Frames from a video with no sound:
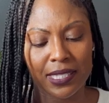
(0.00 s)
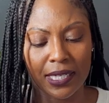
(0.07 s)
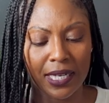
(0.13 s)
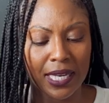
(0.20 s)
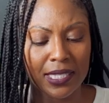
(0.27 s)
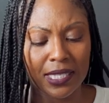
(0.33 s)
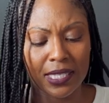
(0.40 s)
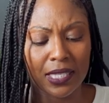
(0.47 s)
and he
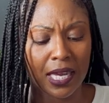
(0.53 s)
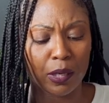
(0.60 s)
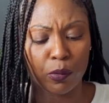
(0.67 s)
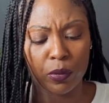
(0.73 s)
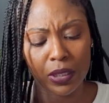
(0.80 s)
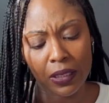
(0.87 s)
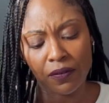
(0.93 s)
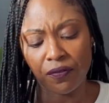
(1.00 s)
has this like
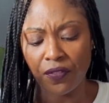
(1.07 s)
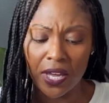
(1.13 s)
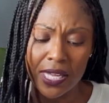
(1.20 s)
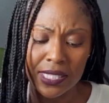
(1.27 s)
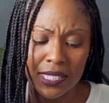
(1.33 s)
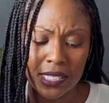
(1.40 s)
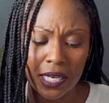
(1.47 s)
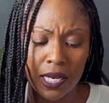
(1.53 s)
really
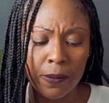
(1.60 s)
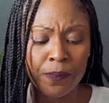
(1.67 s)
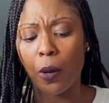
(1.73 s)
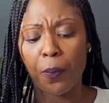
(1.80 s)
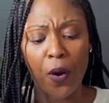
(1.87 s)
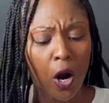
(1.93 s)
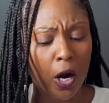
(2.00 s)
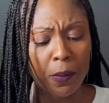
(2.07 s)
fancy
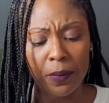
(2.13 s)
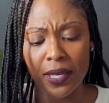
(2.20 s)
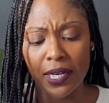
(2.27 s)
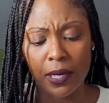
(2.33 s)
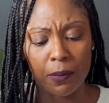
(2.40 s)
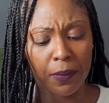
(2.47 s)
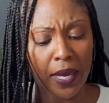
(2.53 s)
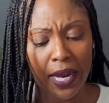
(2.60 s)
apartment
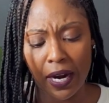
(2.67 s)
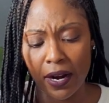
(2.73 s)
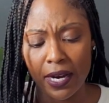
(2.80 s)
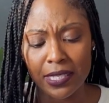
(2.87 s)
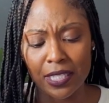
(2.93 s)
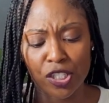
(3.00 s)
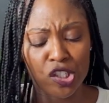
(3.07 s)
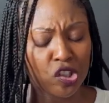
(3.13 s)
in Paris,
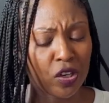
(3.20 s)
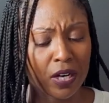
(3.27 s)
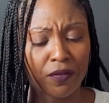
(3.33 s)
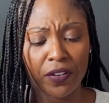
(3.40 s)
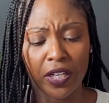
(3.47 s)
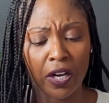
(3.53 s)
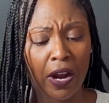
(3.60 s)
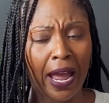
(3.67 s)
and she's trying to
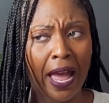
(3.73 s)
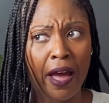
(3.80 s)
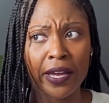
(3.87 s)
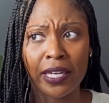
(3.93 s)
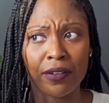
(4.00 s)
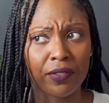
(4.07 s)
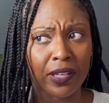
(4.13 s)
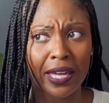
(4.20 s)
figure out how he
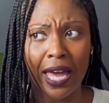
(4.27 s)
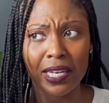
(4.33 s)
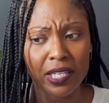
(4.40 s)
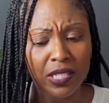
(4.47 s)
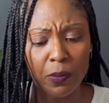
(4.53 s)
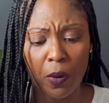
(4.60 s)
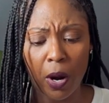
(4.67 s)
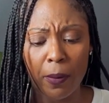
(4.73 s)
even got this
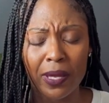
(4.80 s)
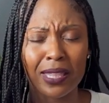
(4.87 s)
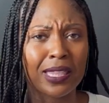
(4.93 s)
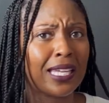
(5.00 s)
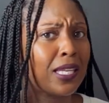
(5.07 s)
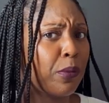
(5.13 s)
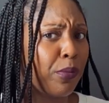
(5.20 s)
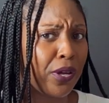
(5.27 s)
apartment, and
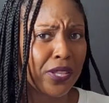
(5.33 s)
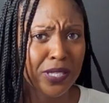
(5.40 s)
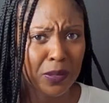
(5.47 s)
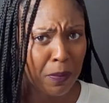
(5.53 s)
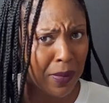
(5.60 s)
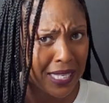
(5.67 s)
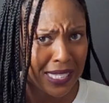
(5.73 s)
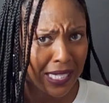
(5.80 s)
then the brother is
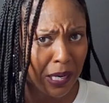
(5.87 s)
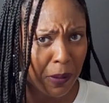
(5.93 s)
missing